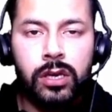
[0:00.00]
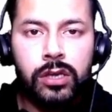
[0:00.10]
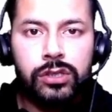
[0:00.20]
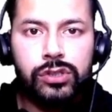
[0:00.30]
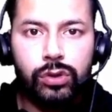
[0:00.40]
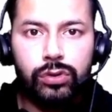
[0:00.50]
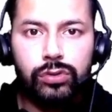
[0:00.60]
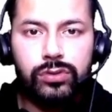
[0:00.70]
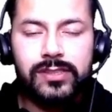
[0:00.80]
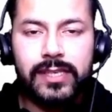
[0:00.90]
So to
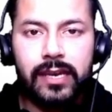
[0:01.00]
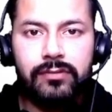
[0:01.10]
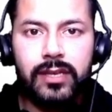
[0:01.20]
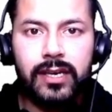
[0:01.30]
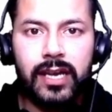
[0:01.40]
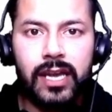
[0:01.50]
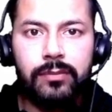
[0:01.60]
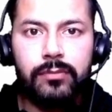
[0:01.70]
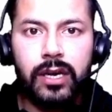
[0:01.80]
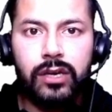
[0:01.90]
save the time
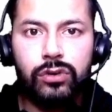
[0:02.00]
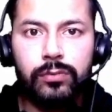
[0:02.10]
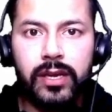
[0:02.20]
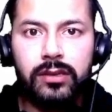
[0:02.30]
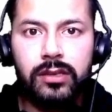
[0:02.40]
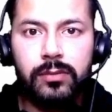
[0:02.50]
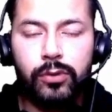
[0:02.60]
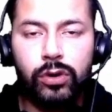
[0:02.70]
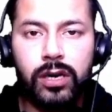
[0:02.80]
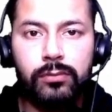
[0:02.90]
and to make the
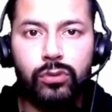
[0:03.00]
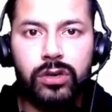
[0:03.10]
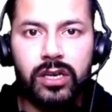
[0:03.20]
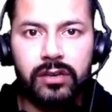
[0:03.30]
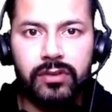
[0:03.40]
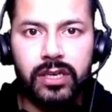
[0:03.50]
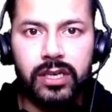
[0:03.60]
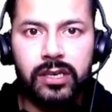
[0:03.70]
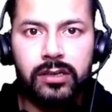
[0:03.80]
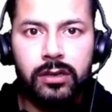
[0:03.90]
program more
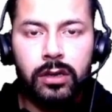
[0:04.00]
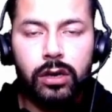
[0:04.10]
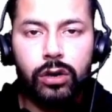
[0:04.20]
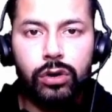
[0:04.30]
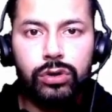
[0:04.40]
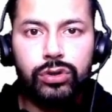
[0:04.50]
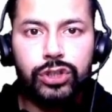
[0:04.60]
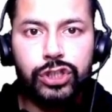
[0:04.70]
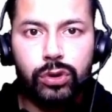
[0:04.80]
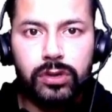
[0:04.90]
convenient, or to
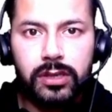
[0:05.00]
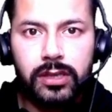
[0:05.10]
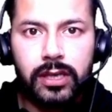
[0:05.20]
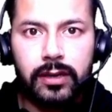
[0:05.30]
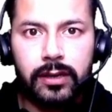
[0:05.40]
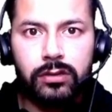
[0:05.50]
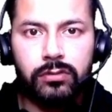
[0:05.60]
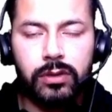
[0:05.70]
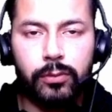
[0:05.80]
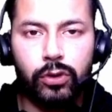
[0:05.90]
shorten the length of
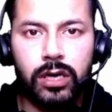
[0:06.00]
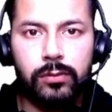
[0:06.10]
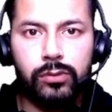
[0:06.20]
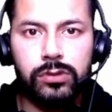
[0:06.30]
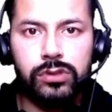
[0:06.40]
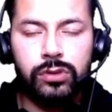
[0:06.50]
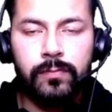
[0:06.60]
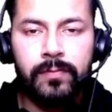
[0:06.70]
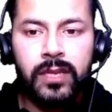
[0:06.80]
the program also,